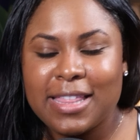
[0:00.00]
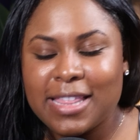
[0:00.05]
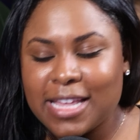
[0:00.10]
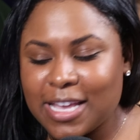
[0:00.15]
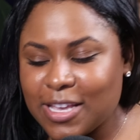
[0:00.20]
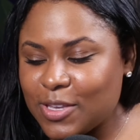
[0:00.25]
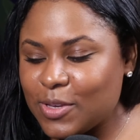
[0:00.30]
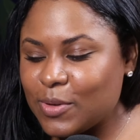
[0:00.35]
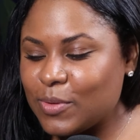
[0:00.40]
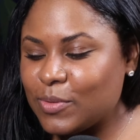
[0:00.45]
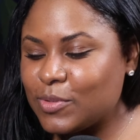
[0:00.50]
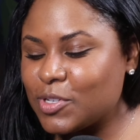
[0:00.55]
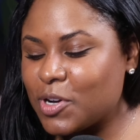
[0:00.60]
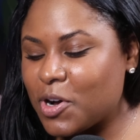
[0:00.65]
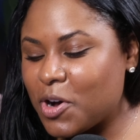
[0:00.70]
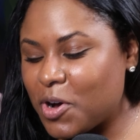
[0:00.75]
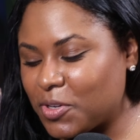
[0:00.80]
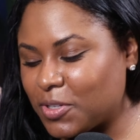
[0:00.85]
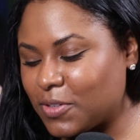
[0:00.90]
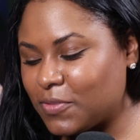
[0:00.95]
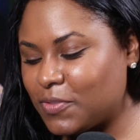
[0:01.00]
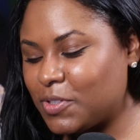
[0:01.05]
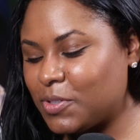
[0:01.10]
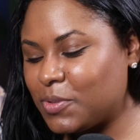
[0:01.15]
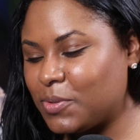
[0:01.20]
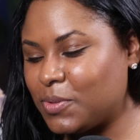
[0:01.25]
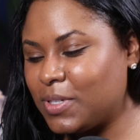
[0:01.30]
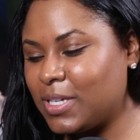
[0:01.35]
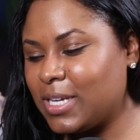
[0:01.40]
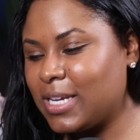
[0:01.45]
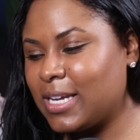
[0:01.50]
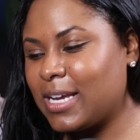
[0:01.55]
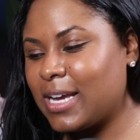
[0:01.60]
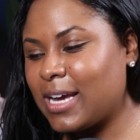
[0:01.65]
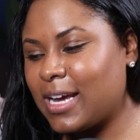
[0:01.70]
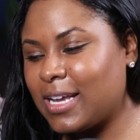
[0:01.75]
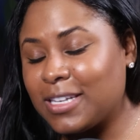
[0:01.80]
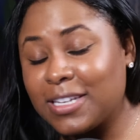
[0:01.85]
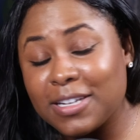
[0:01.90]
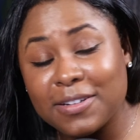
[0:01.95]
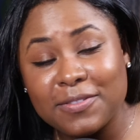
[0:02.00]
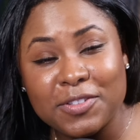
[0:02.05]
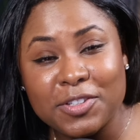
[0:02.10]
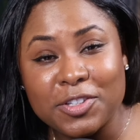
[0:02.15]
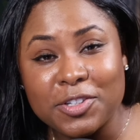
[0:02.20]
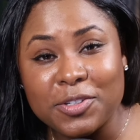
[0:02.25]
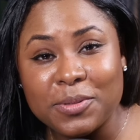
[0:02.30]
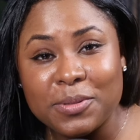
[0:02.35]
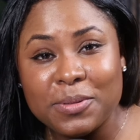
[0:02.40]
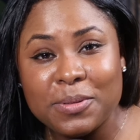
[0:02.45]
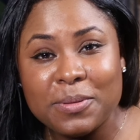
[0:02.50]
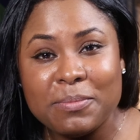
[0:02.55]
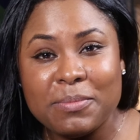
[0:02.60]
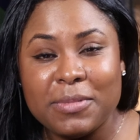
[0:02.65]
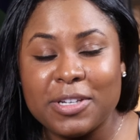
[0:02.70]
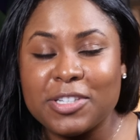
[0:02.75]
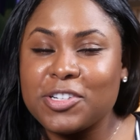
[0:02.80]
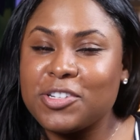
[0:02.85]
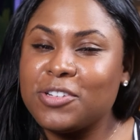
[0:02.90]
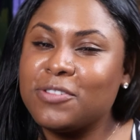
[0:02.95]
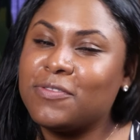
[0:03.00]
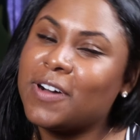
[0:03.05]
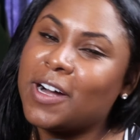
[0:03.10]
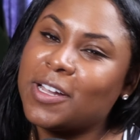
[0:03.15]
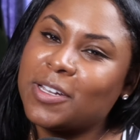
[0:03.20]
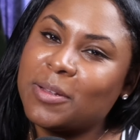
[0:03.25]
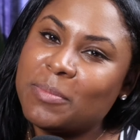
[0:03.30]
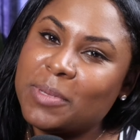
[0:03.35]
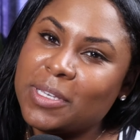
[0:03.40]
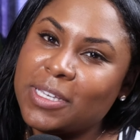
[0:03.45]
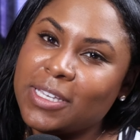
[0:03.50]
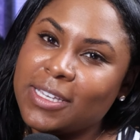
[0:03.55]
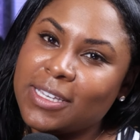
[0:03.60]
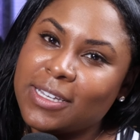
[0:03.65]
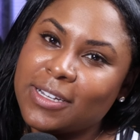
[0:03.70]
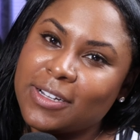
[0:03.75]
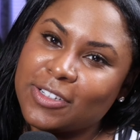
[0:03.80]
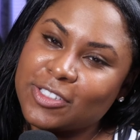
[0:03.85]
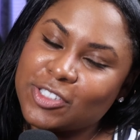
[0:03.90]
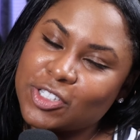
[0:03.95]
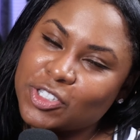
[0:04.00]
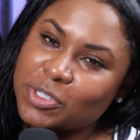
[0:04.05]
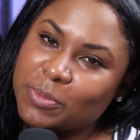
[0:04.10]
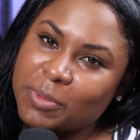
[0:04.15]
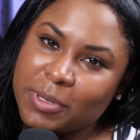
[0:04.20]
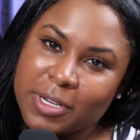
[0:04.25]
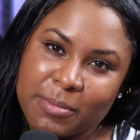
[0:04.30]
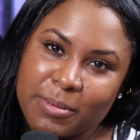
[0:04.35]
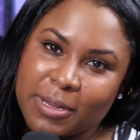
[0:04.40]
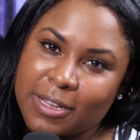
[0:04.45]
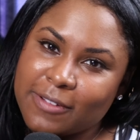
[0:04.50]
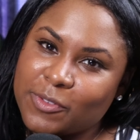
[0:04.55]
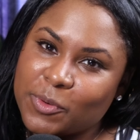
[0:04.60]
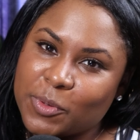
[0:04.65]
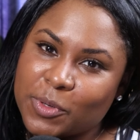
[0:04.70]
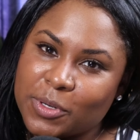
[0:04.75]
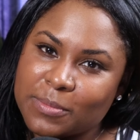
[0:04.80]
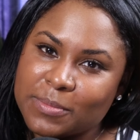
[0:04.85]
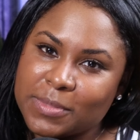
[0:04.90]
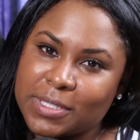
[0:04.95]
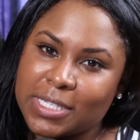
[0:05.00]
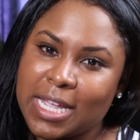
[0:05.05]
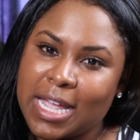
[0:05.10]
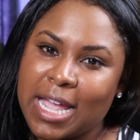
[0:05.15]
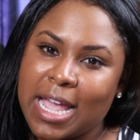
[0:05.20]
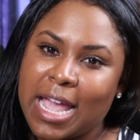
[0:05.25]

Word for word: Thank you to all of you. I love you. Make sure you follow me on social media platforms.